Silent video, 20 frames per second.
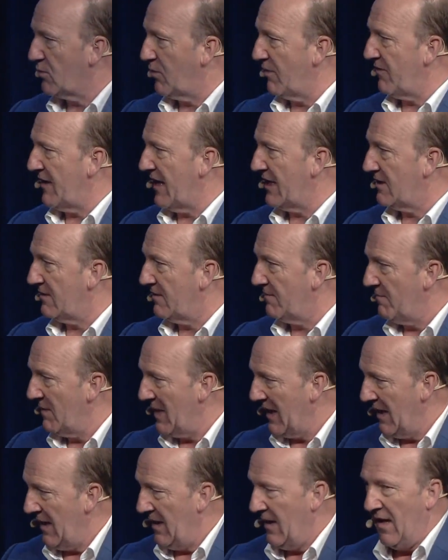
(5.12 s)
we've had an
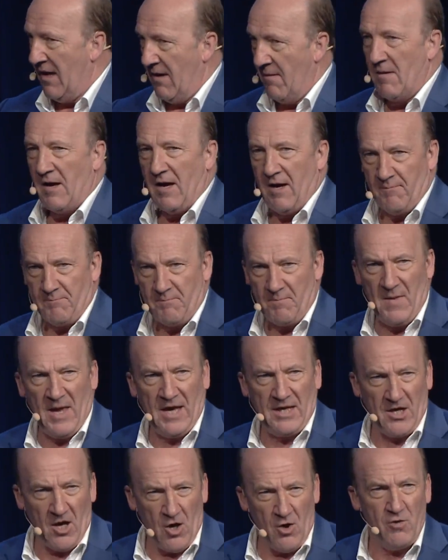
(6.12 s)

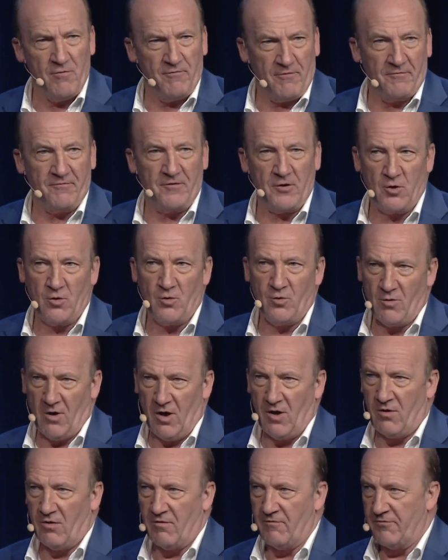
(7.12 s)
overview
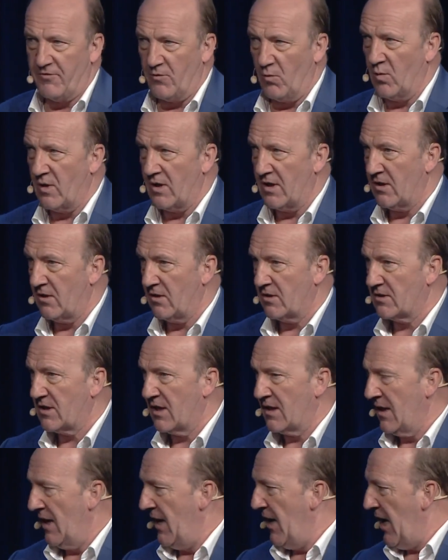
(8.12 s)
of the world.